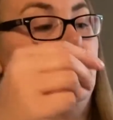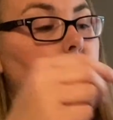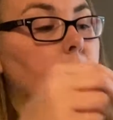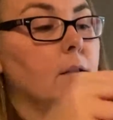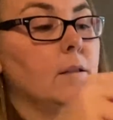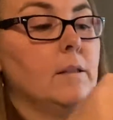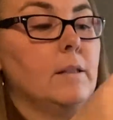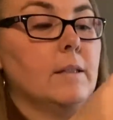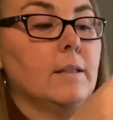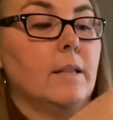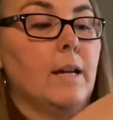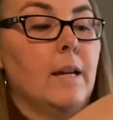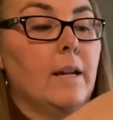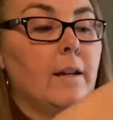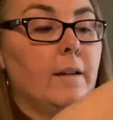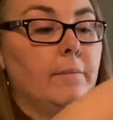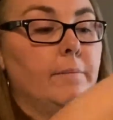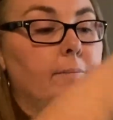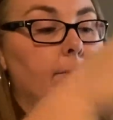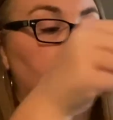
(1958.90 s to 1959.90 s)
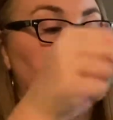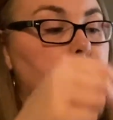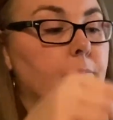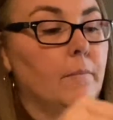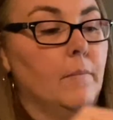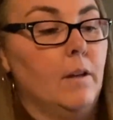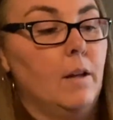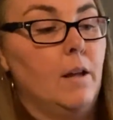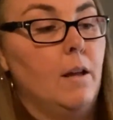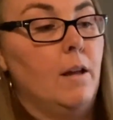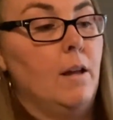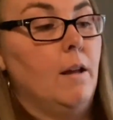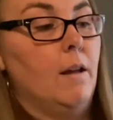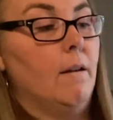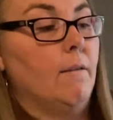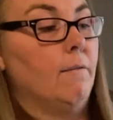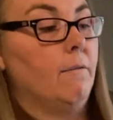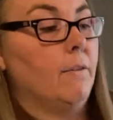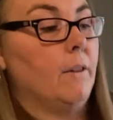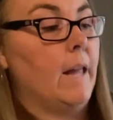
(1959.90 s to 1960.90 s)
So it's kind of
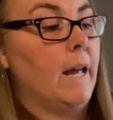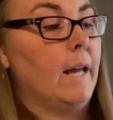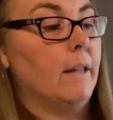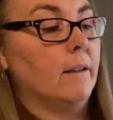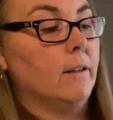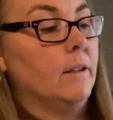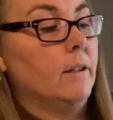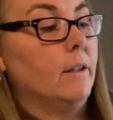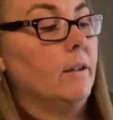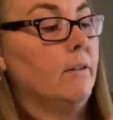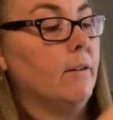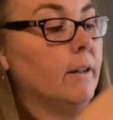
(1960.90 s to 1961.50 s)
flat looking